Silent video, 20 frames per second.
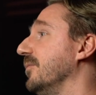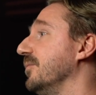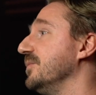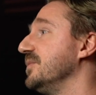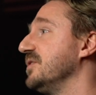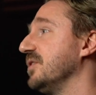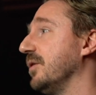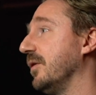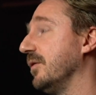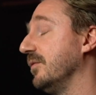
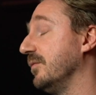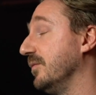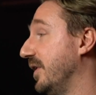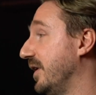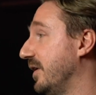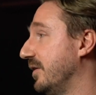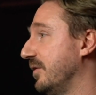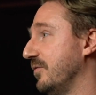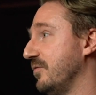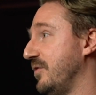So at
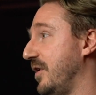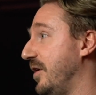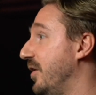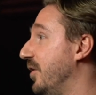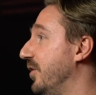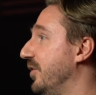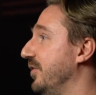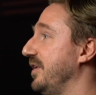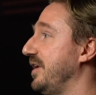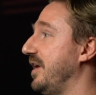like a very
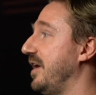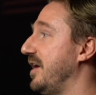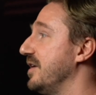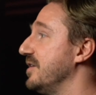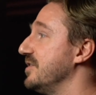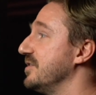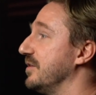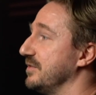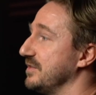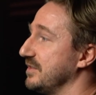early
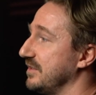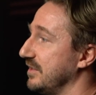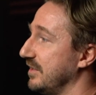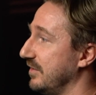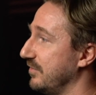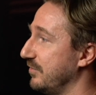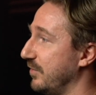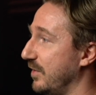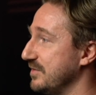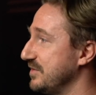age, I was like,
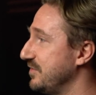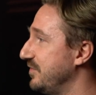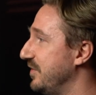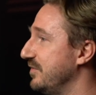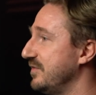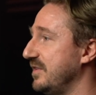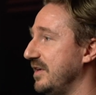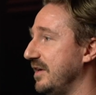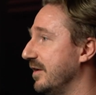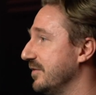when I was
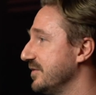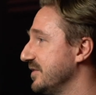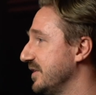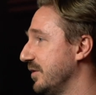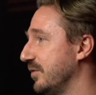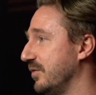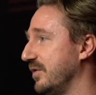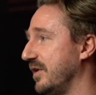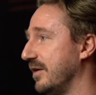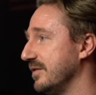15, I was like
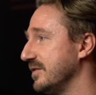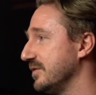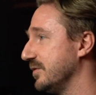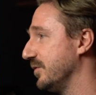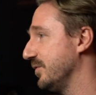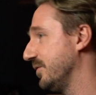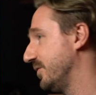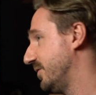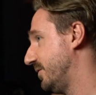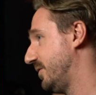going out to
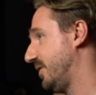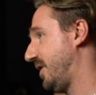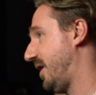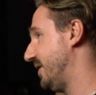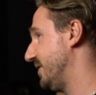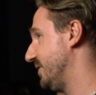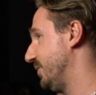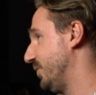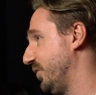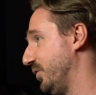all
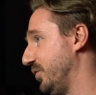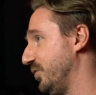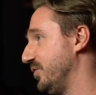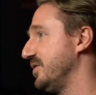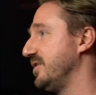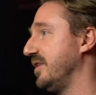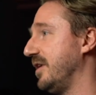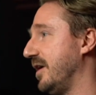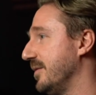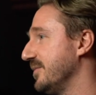kinds of blues
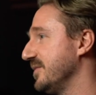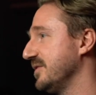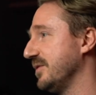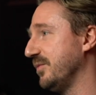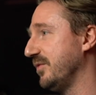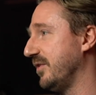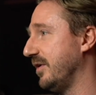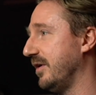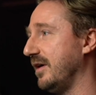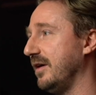jams to
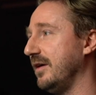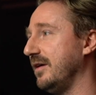play.